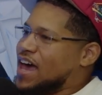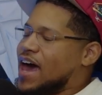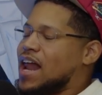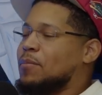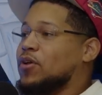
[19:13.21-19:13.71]

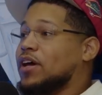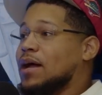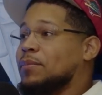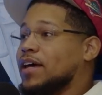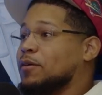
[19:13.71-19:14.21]
And
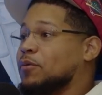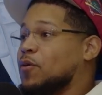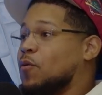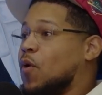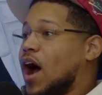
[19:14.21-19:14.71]
I'm like, bro,
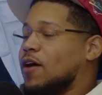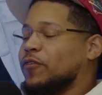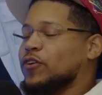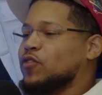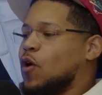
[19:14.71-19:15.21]
why?
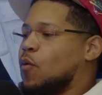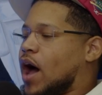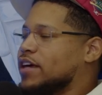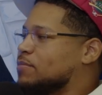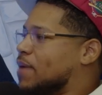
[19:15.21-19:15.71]
First of all, why
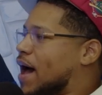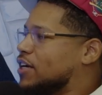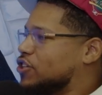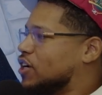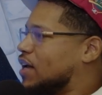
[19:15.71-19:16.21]
are you mad
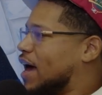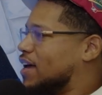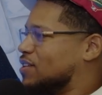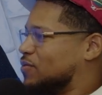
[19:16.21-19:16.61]
at your clients?